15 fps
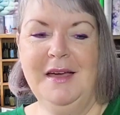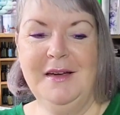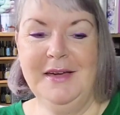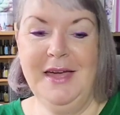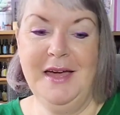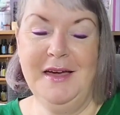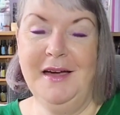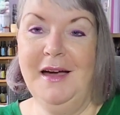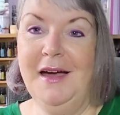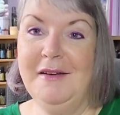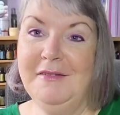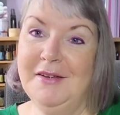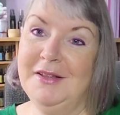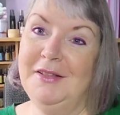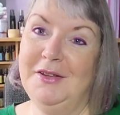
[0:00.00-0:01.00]
Okay, I've
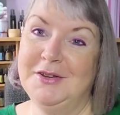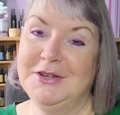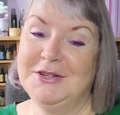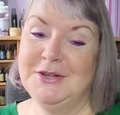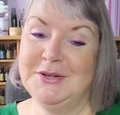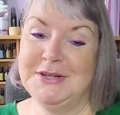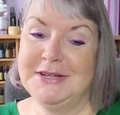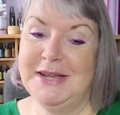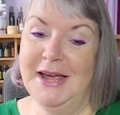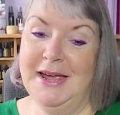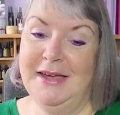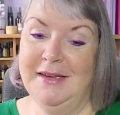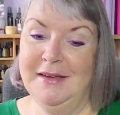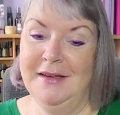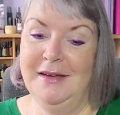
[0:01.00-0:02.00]
got a lot to do today.